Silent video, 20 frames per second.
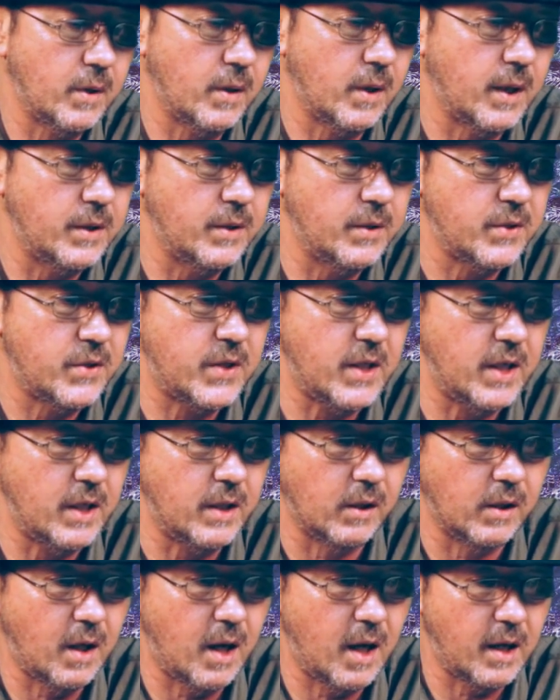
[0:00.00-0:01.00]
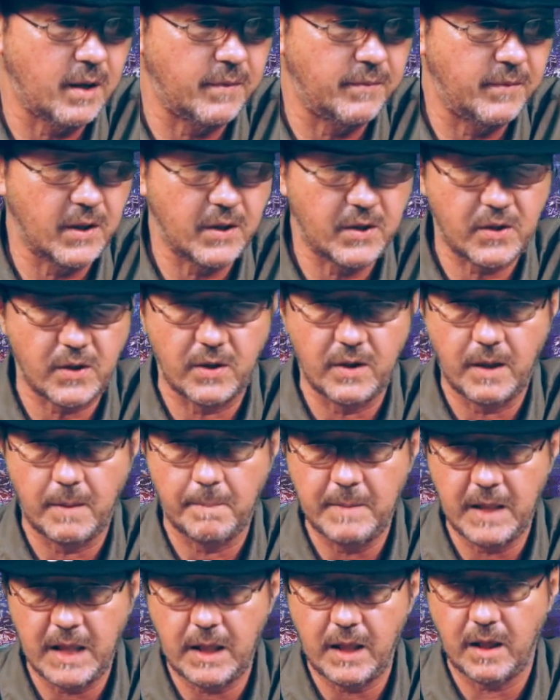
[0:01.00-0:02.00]
You're seeing a lot of this, and the
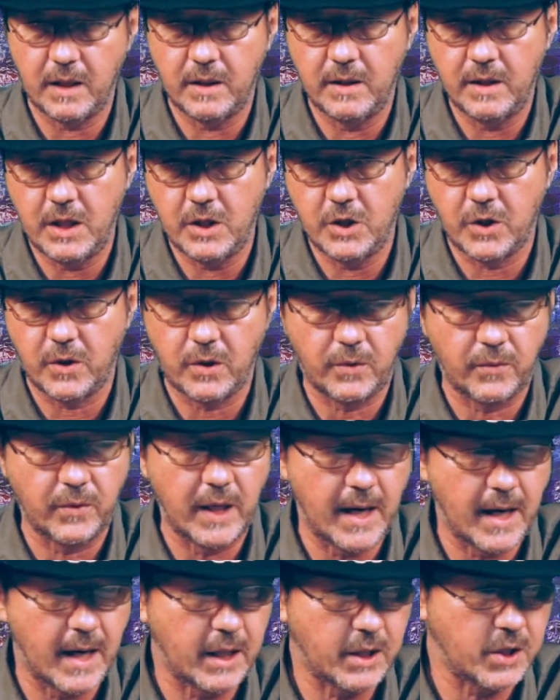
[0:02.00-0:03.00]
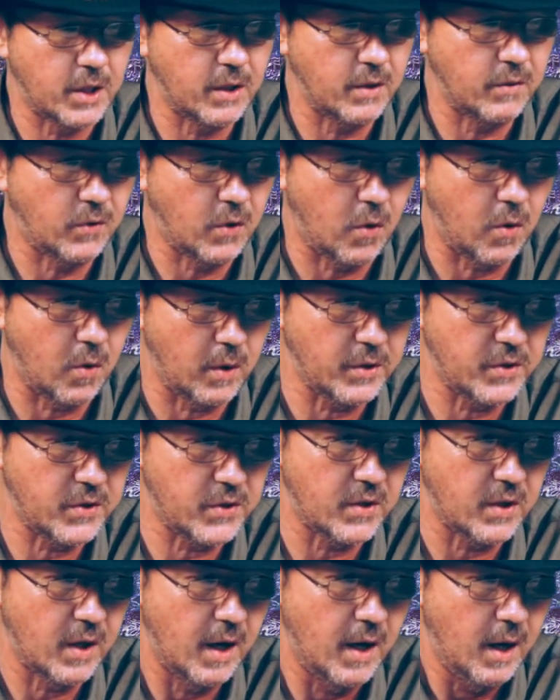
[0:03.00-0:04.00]
immediate knee-jerk reaction, of
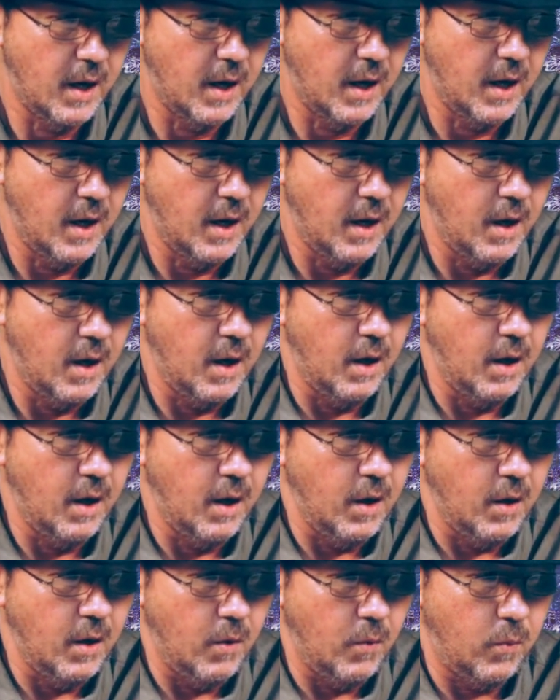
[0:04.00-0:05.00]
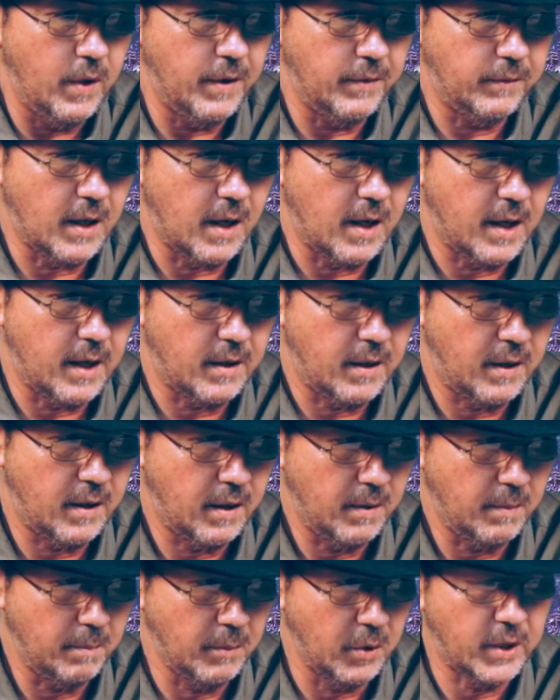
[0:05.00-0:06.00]
course, we've got
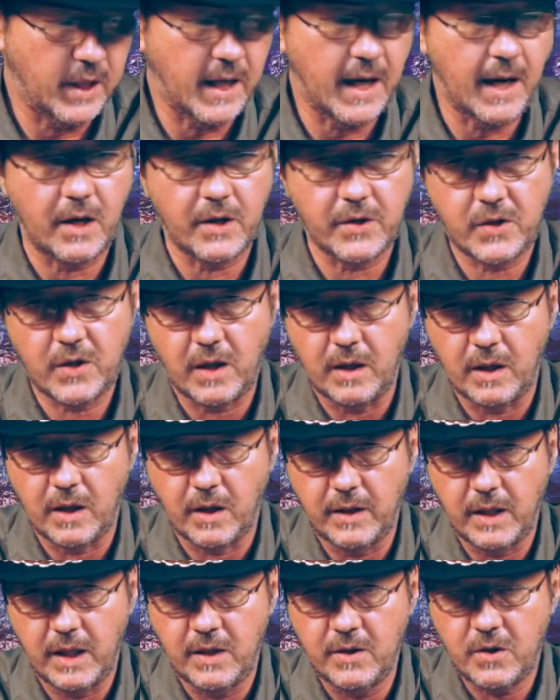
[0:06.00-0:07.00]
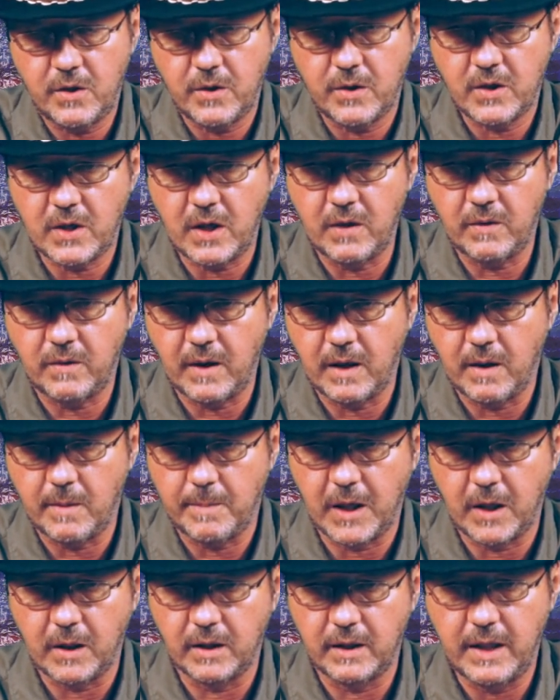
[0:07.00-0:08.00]
Murkowski. Now, the interesting thing
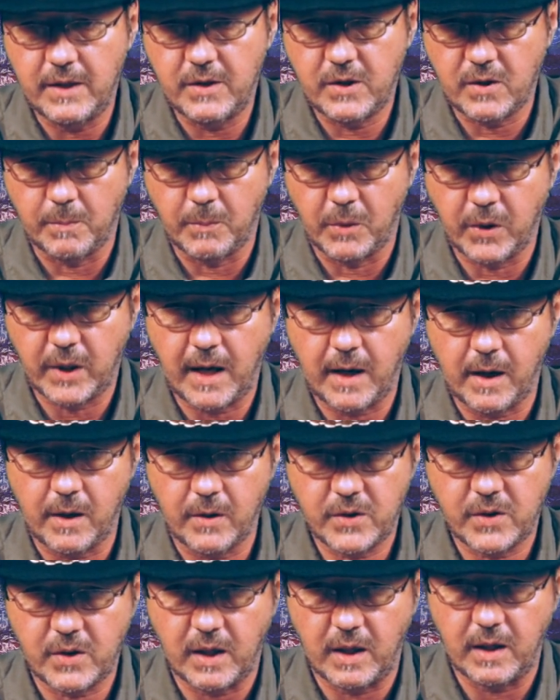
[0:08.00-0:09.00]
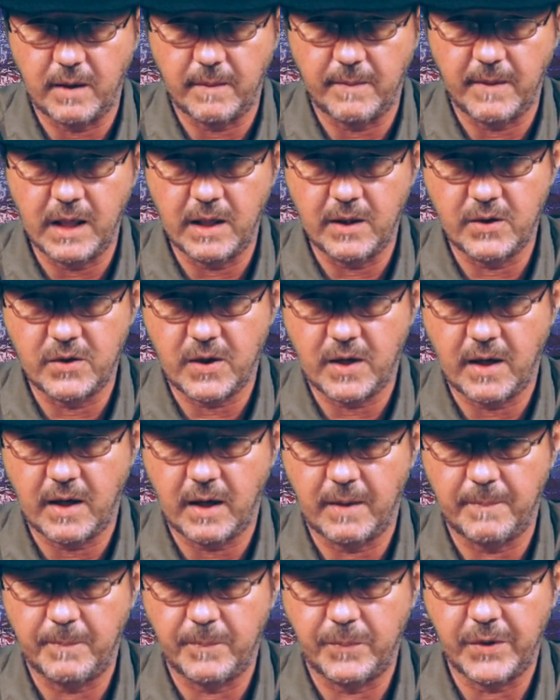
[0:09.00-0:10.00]
about Lisa Murkowski is
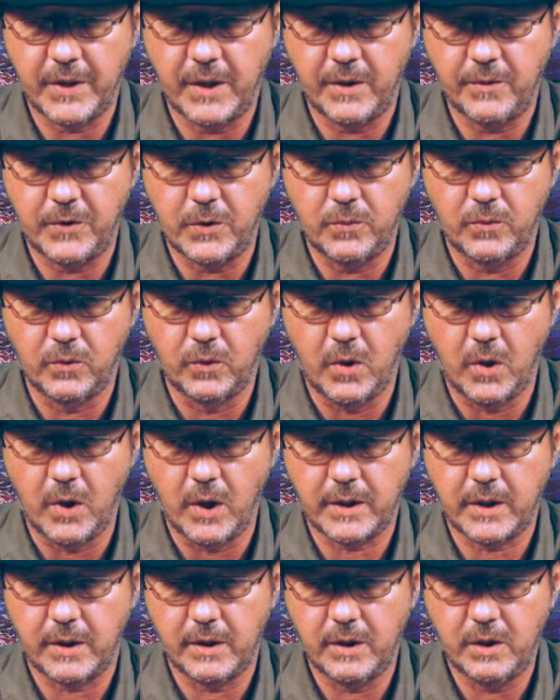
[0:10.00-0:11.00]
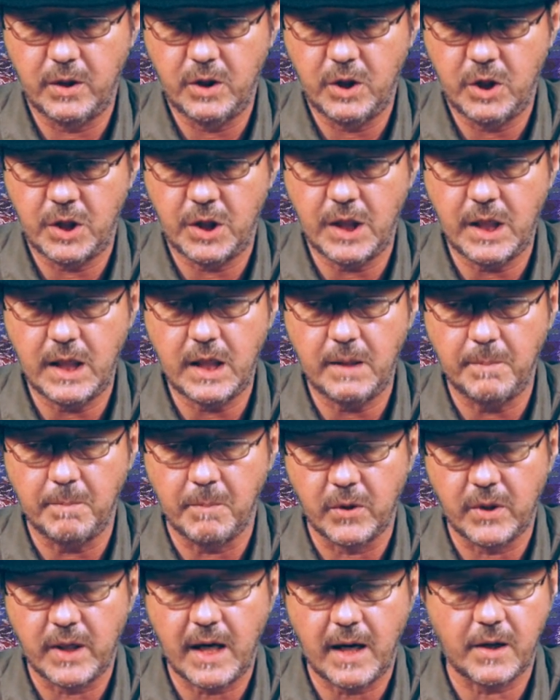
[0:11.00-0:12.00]
that if you look,
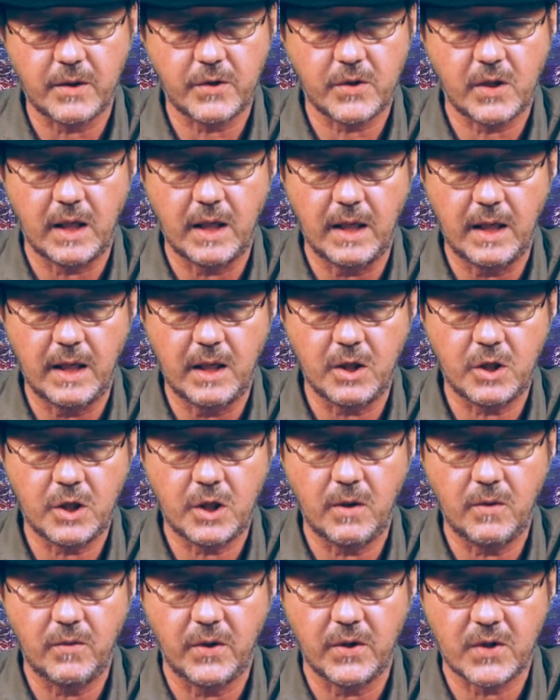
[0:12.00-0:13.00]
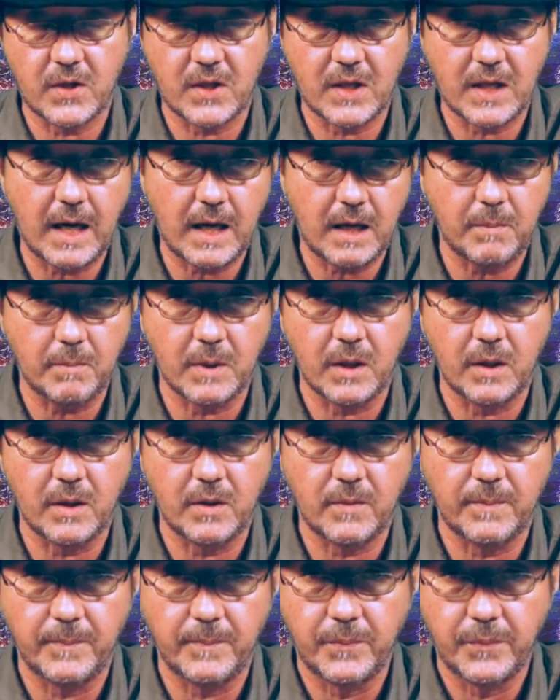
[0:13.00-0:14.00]
Murkowski issued the
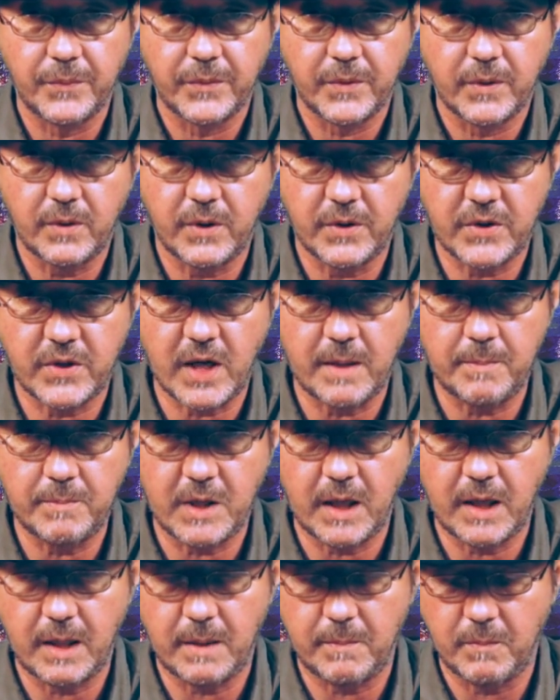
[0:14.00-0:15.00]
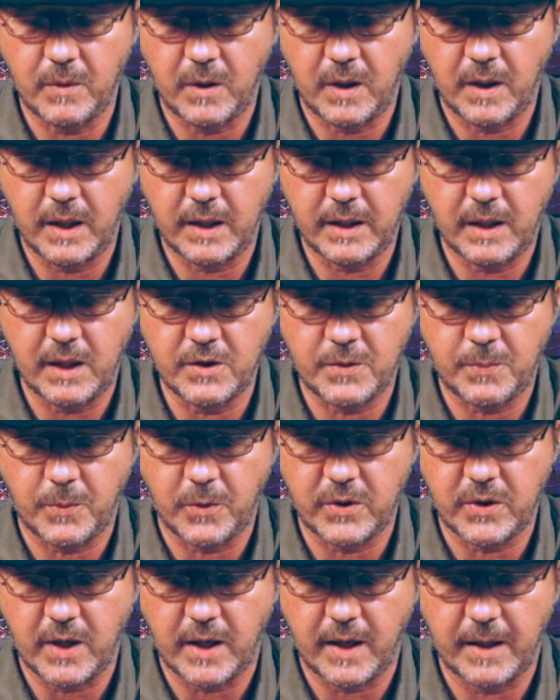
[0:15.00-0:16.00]
statement the same day
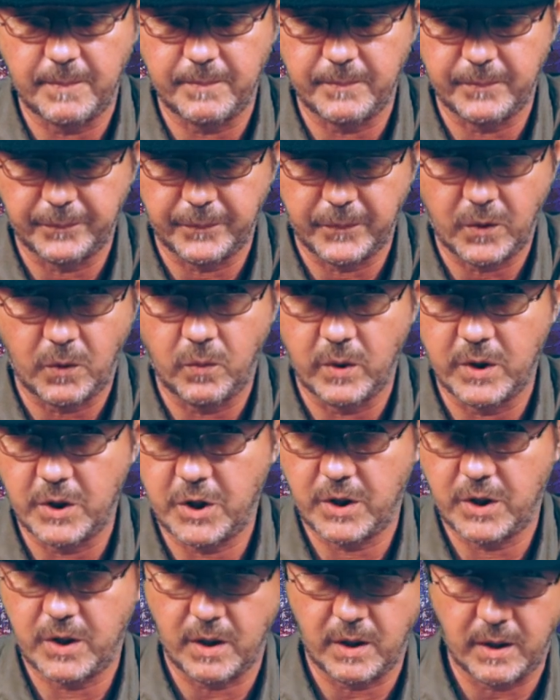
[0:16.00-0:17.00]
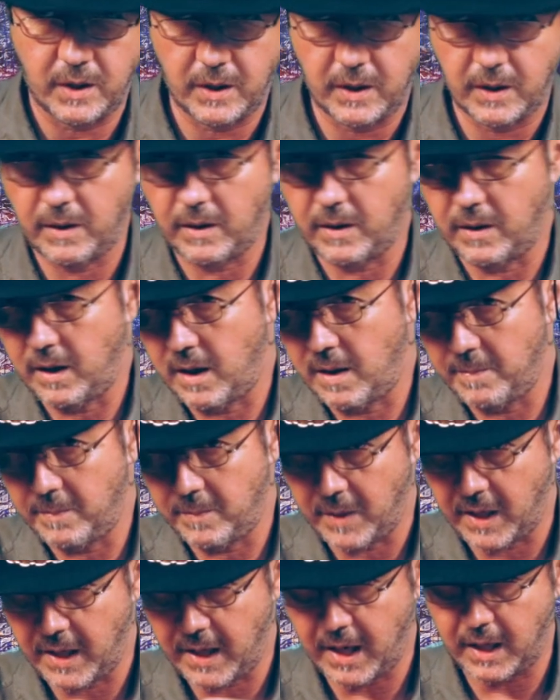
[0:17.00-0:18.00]
Ginsburg died, which I'm
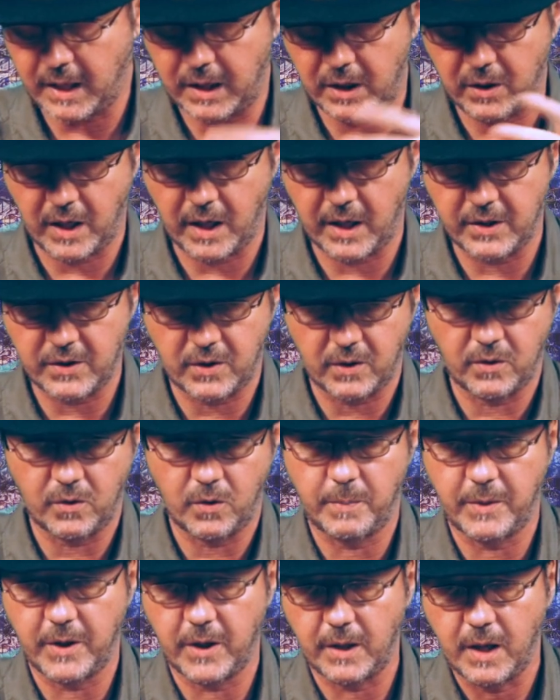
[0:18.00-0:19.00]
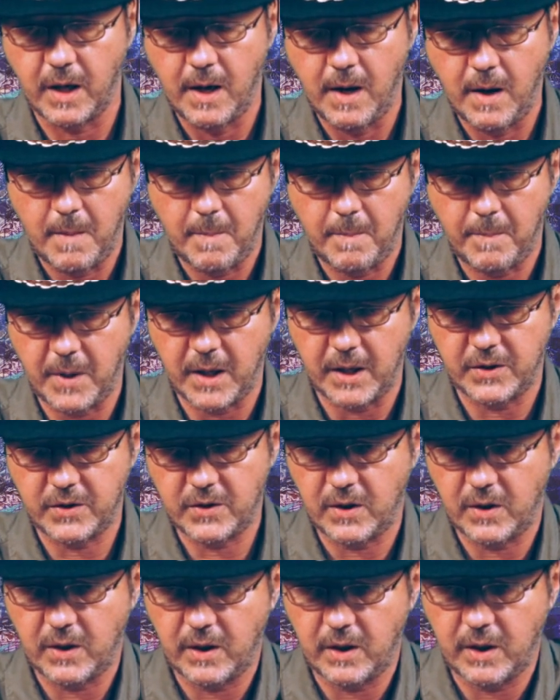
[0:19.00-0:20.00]
ahead of you guys a little bit, but
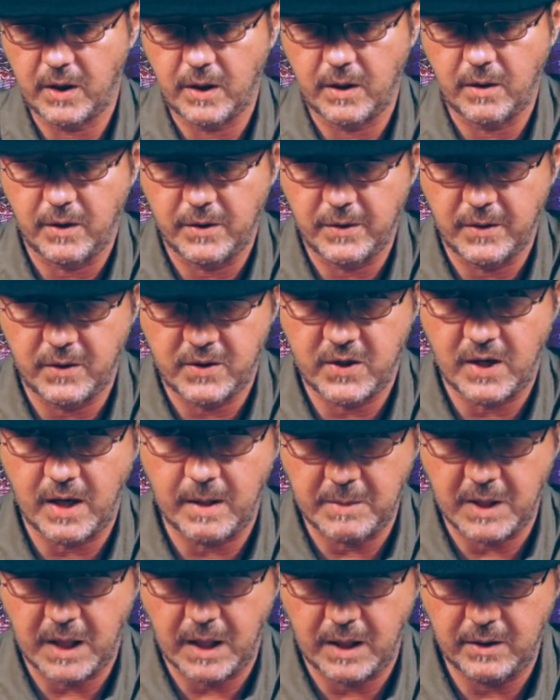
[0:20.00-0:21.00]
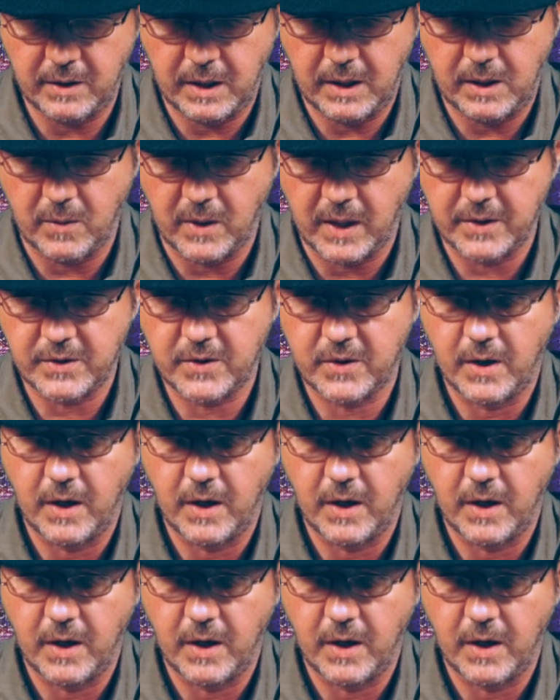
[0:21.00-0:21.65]
the same day in the U.S.,